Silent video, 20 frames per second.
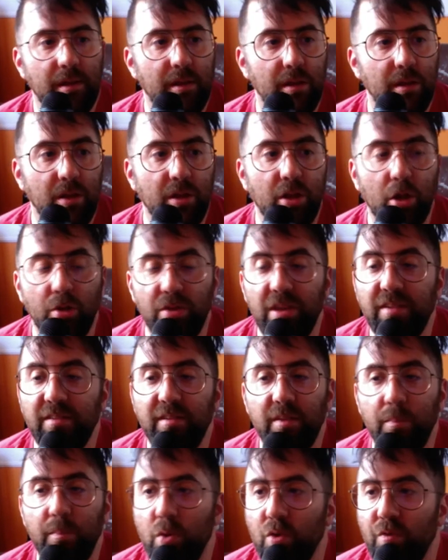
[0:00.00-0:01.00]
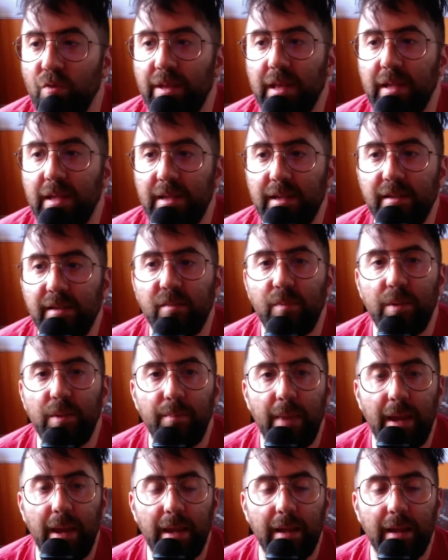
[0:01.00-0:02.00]
you know, this is a movie that needs to be
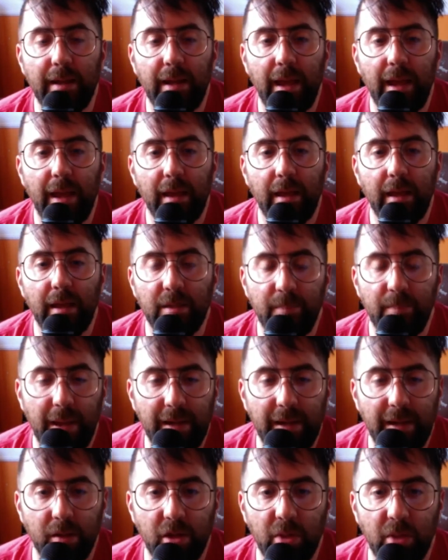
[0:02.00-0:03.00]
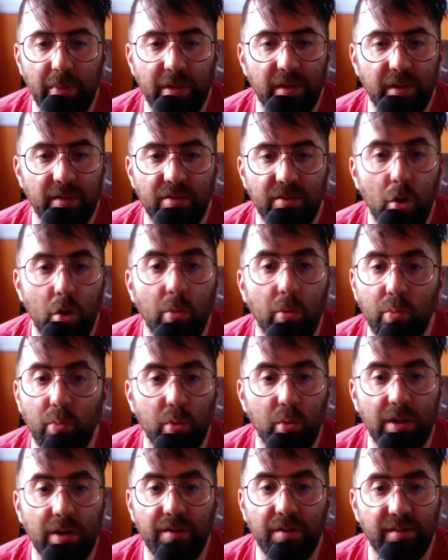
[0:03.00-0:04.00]
made independently because no one
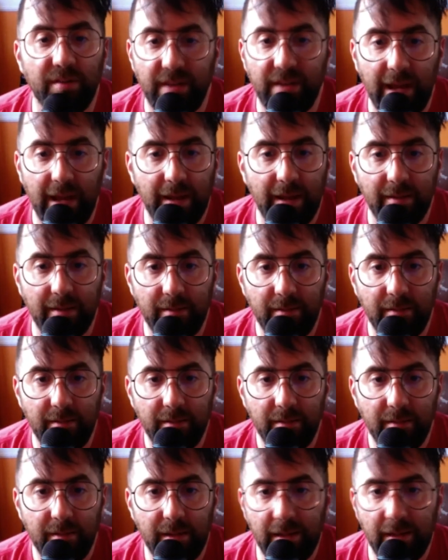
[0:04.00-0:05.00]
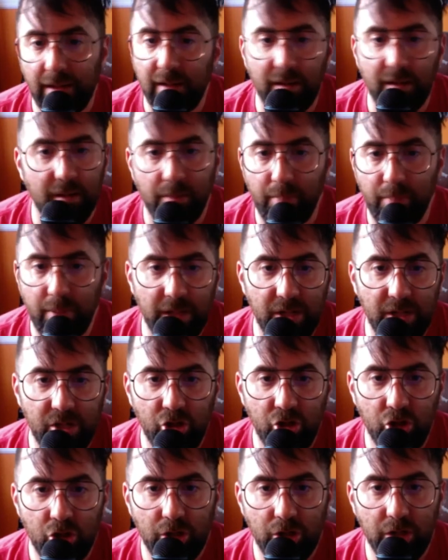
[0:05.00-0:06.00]
would understand it in a
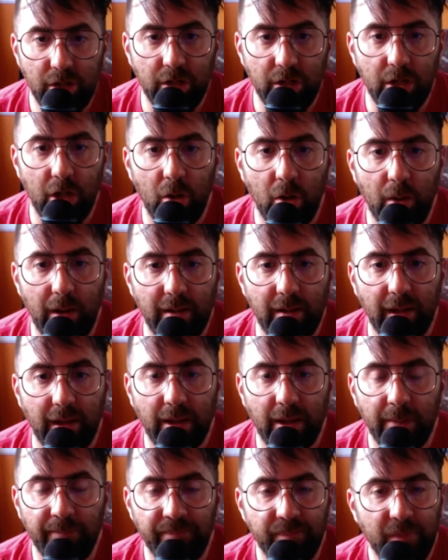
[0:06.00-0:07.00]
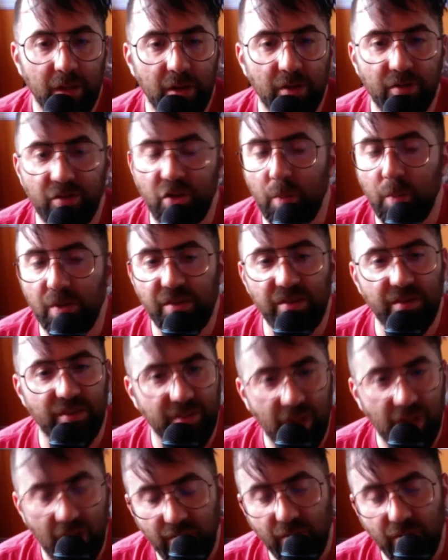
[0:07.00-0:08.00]
pitch, you know, and like there's so much
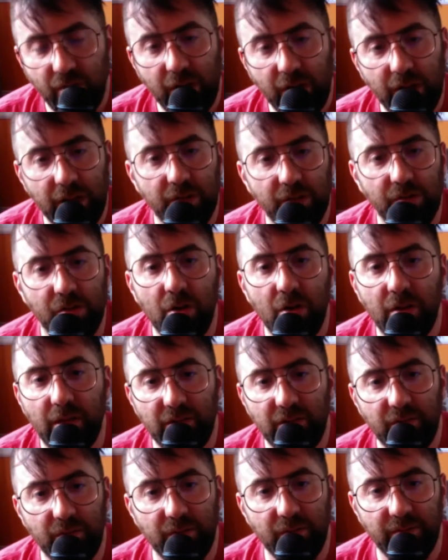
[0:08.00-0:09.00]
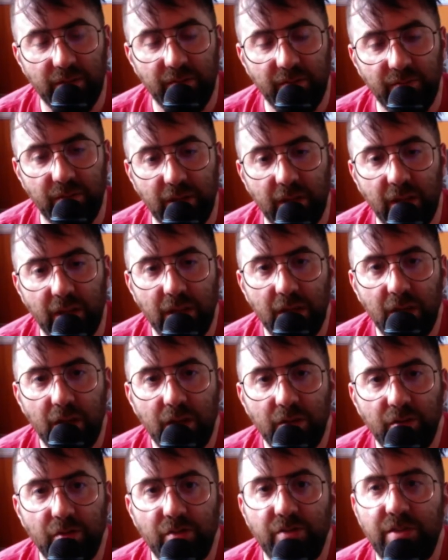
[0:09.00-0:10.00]
discovery and all that sort of stuff. Like,
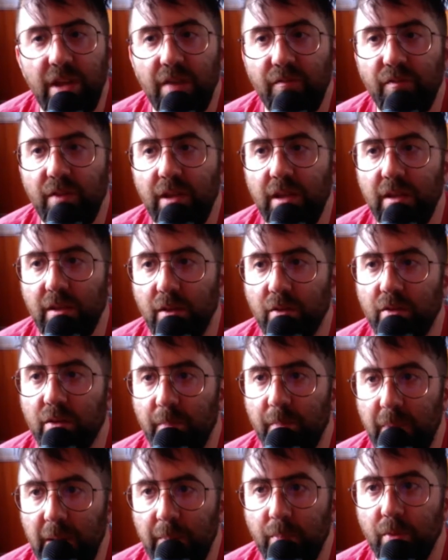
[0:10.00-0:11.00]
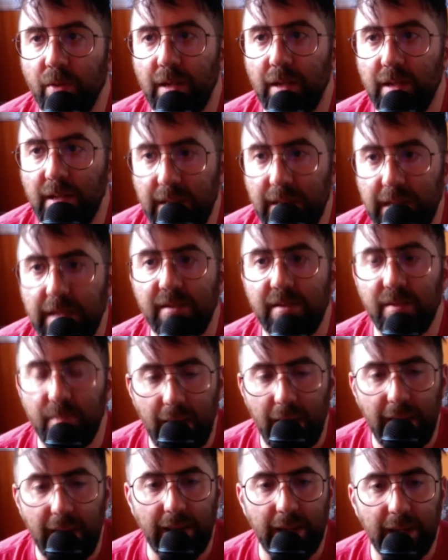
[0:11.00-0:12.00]
there's definitely like the, the people that need to
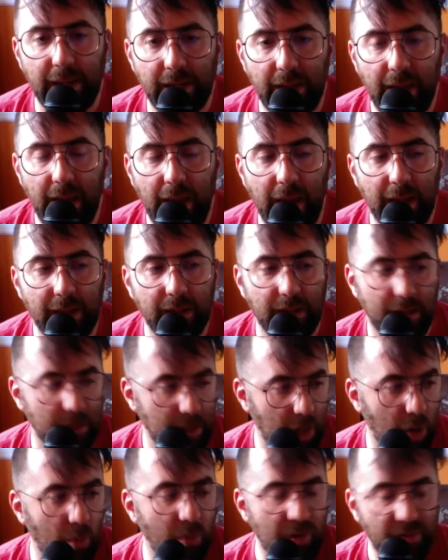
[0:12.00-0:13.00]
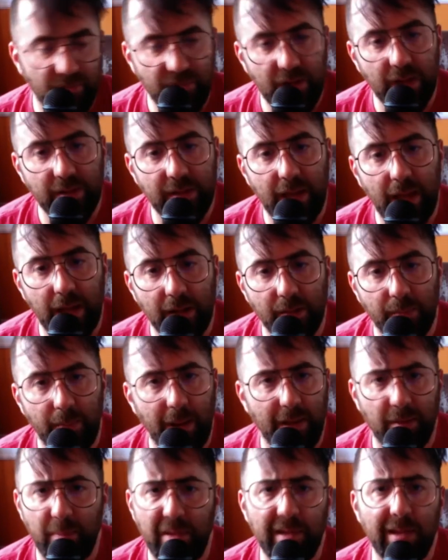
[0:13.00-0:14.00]
make it, and you know, we've done that in the
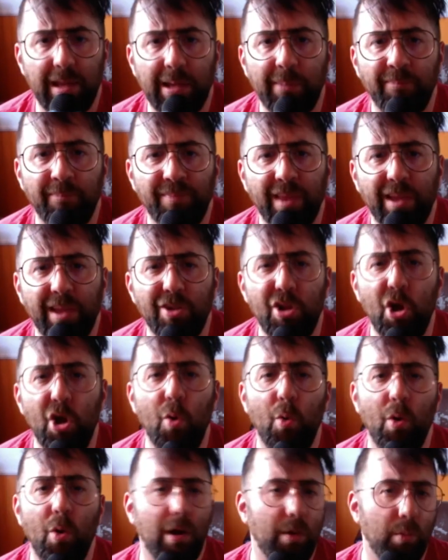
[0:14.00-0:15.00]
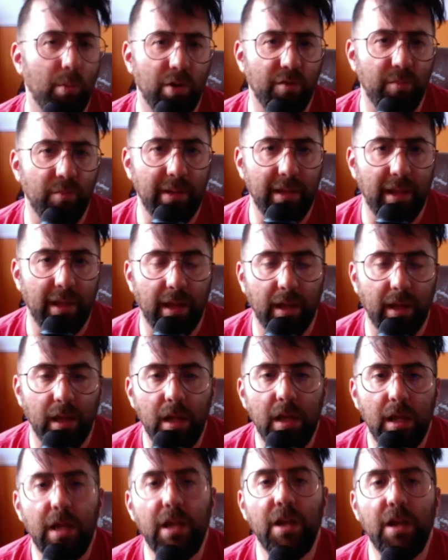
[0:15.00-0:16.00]
past. I mean, like no one would have been like,
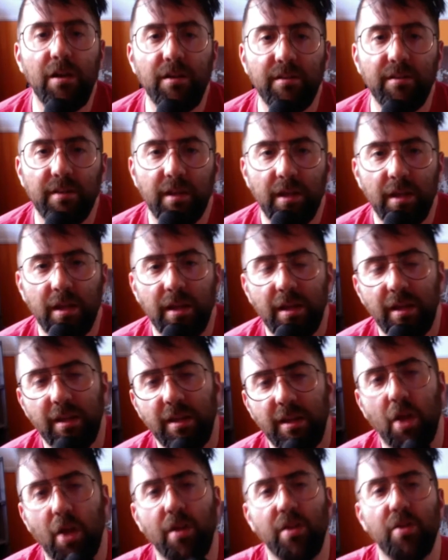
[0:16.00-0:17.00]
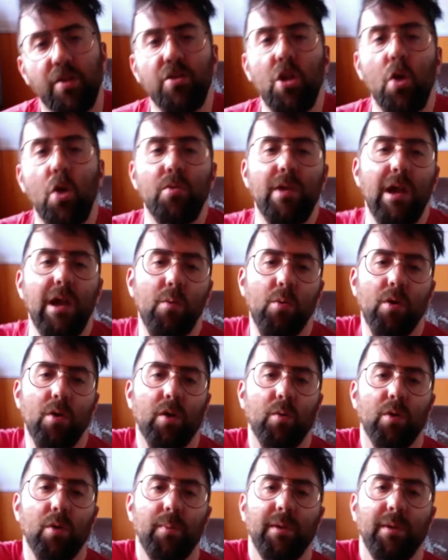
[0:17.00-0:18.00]
here's, you know, no
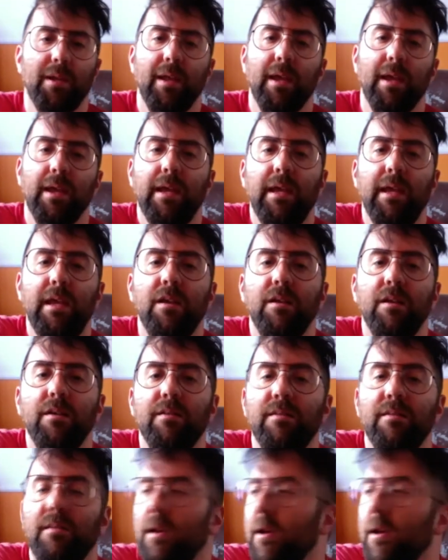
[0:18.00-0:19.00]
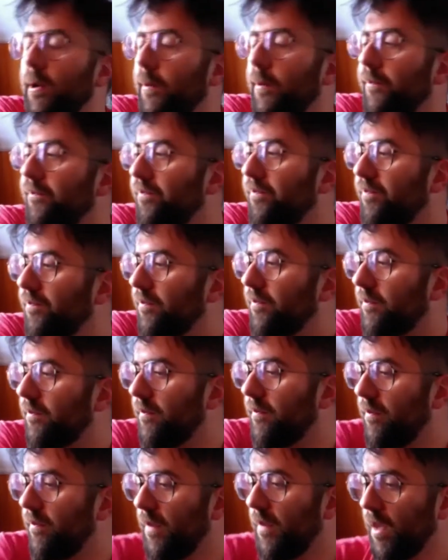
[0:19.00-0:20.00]
network would have been like, here's, um,
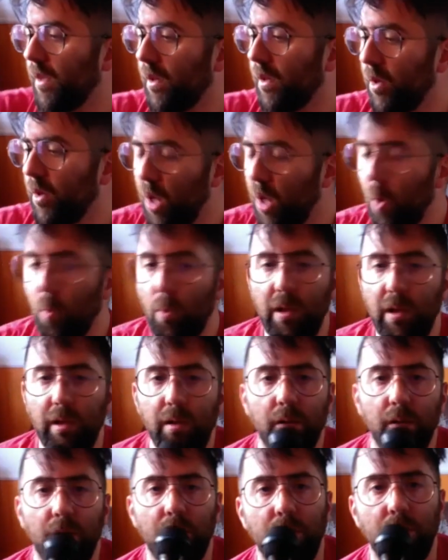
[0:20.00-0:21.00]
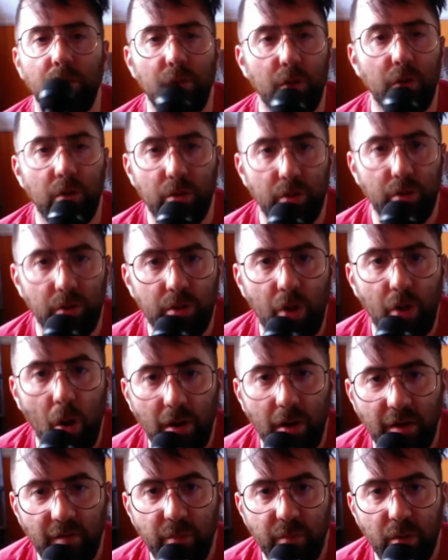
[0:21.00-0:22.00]
you know, we. You, you
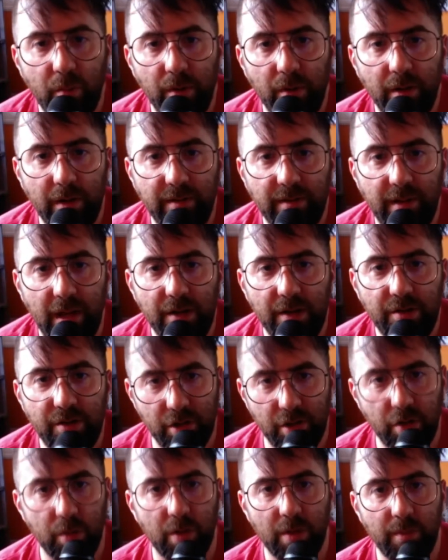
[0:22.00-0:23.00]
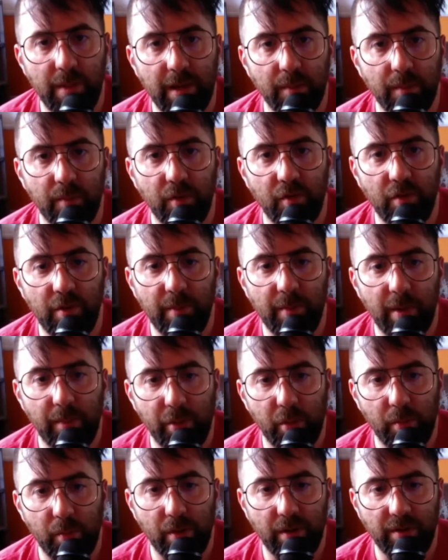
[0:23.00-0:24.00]
don't have Bill Murray attached, and you want to make a movie about
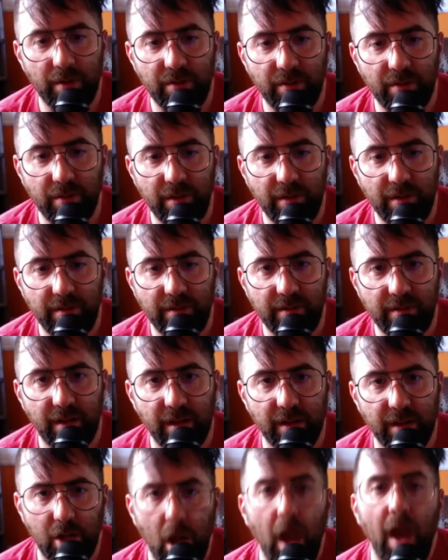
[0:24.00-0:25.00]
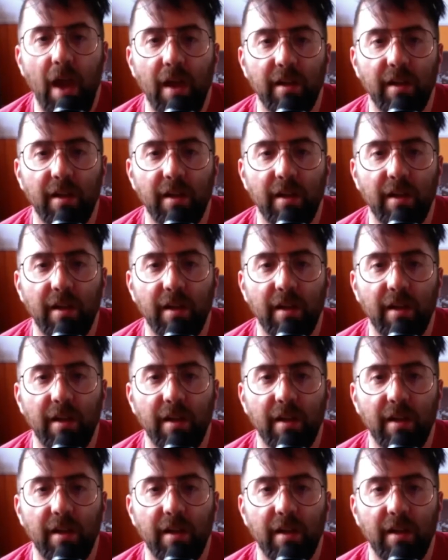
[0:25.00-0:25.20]
Bill Murray stories? Like, go ahead.